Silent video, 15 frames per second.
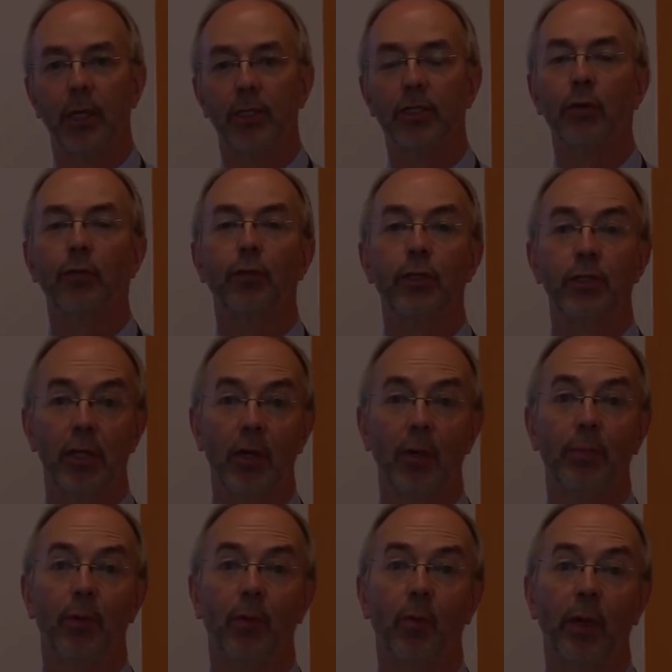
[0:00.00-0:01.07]
So for
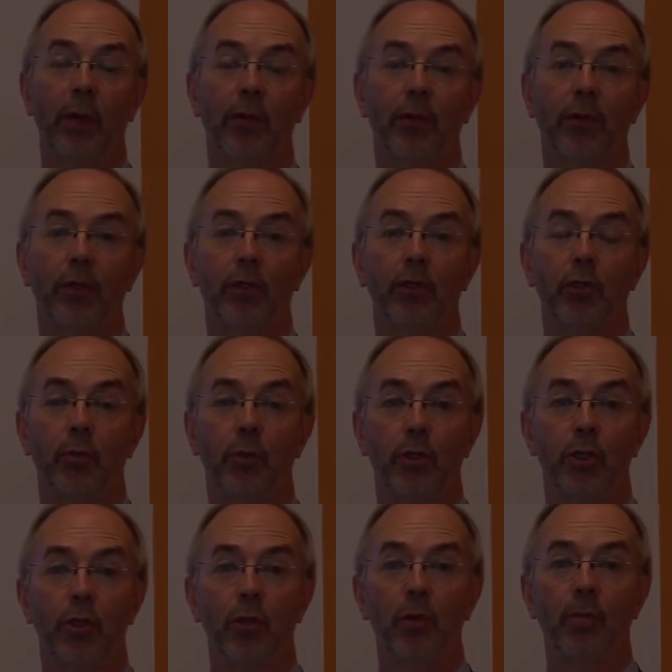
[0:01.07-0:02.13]
example, one of the things you would
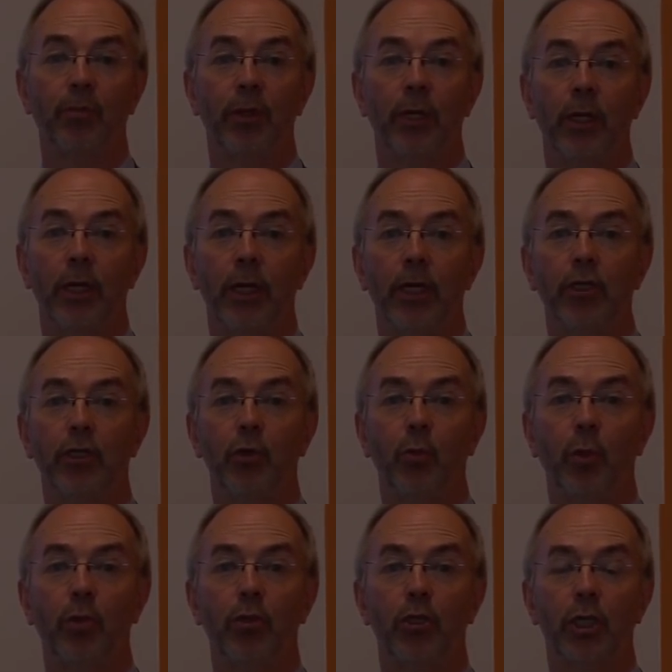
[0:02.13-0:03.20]
do is you
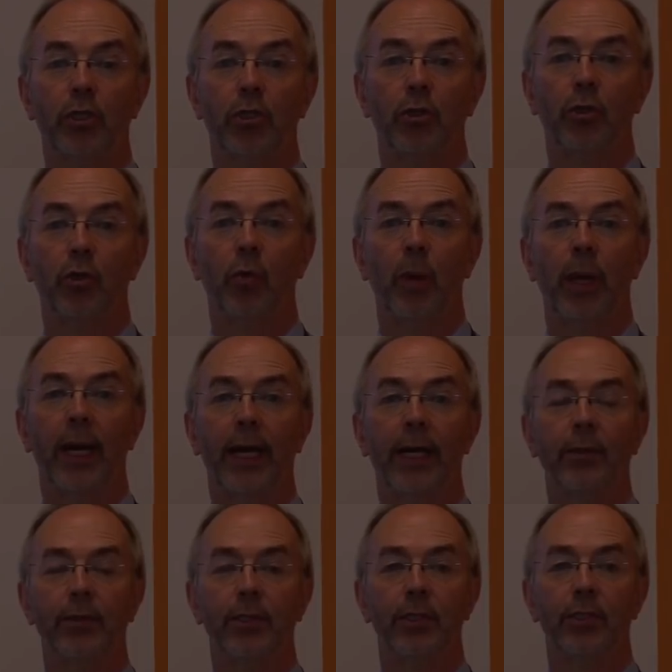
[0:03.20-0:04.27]
wouldn't just look at where
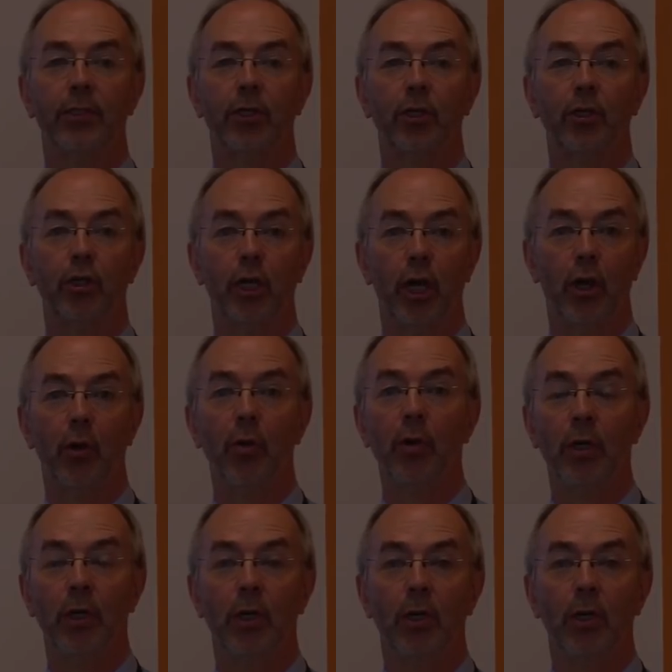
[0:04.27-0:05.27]
houses could go,